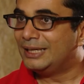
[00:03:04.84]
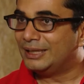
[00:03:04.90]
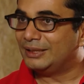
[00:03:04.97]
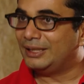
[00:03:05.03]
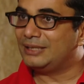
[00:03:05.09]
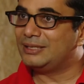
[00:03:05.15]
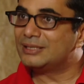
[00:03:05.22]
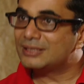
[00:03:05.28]

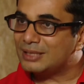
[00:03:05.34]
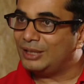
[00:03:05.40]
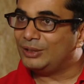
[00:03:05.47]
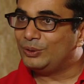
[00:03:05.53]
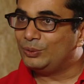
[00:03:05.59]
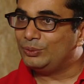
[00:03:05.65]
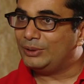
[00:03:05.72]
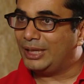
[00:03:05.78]
they just can't
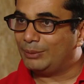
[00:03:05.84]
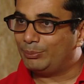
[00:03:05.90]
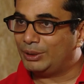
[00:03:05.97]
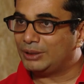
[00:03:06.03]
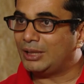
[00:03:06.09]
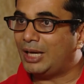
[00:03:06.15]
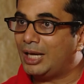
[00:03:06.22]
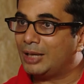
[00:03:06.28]
do that.
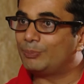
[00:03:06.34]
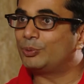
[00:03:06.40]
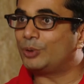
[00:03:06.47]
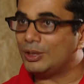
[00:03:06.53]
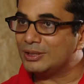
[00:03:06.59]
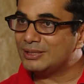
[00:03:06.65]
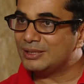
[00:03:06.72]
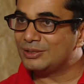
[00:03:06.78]
But our
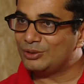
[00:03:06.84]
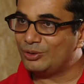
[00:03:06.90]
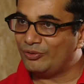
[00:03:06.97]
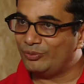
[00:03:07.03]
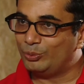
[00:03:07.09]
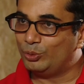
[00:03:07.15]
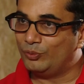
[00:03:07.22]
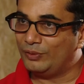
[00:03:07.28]
process
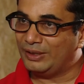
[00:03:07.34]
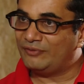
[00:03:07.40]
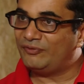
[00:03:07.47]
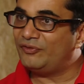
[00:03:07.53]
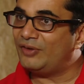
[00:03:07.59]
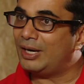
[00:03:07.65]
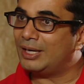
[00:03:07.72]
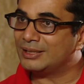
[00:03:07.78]
of moving
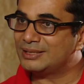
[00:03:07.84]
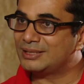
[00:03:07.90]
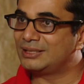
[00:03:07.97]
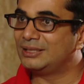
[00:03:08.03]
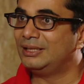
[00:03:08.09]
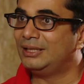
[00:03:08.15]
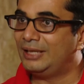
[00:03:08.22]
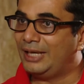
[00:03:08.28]
fast
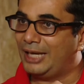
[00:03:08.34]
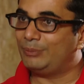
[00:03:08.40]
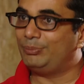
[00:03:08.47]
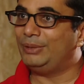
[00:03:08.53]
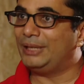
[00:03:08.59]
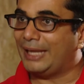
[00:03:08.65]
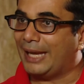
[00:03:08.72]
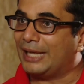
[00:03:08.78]
and
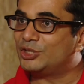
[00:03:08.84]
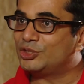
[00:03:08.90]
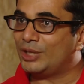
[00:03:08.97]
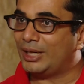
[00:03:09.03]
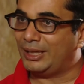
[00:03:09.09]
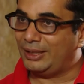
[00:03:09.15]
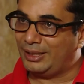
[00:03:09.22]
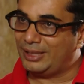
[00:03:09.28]
being
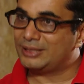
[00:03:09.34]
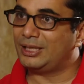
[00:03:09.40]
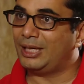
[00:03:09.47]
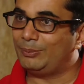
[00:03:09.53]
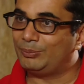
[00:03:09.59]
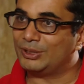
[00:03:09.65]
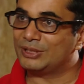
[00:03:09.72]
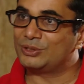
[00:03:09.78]
agile has
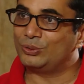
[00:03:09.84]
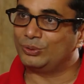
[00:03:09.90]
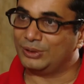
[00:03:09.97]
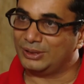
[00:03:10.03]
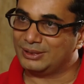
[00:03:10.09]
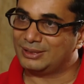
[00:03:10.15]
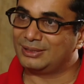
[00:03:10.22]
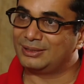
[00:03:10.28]
helped us do this.